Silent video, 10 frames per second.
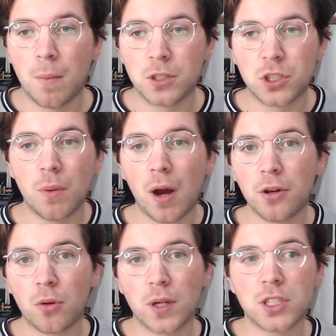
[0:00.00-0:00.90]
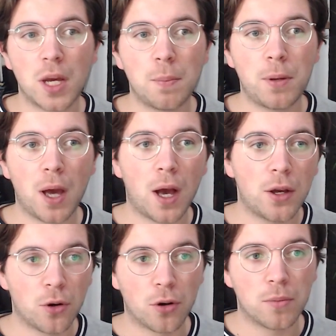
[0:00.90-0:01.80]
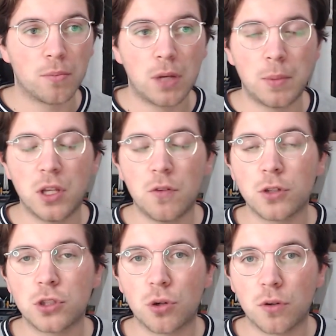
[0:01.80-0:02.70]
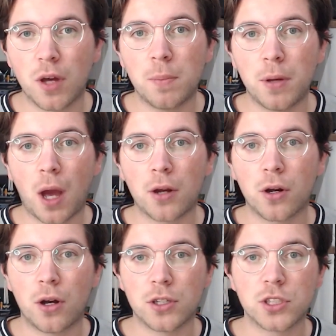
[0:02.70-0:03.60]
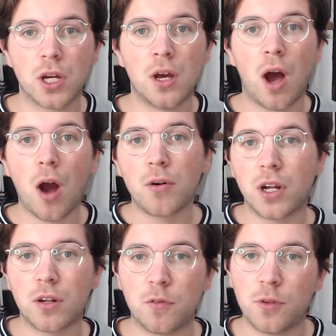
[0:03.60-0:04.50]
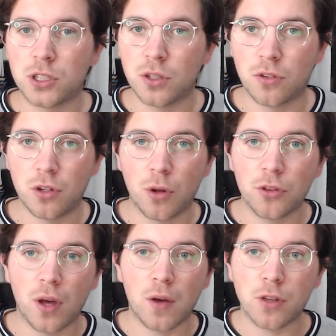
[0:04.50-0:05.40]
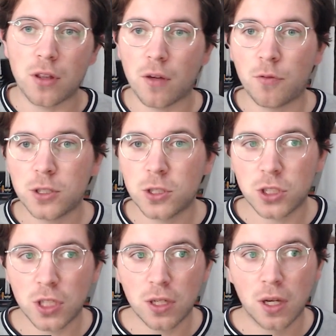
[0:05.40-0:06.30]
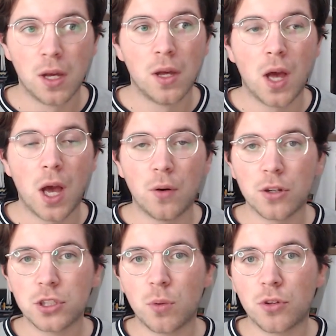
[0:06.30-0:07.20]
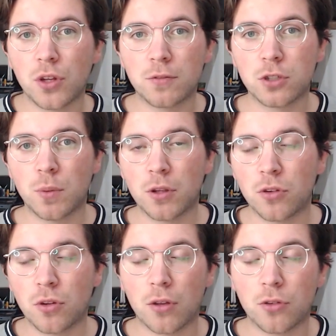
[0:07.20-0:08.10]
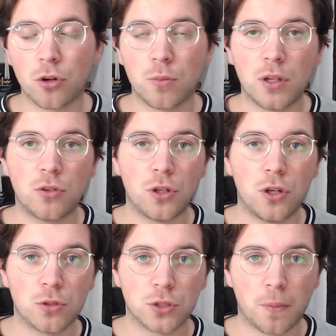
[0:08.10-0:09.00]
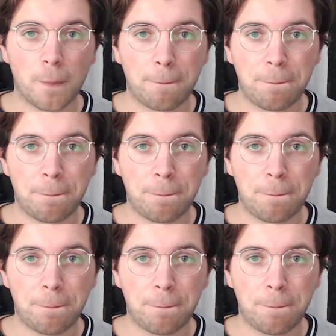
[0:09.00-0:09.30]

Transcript: but somehow your REST API or maybe different sort of API calls aren't that efficient. You want to have that efficiency, and you also want to give some autonomy to the user.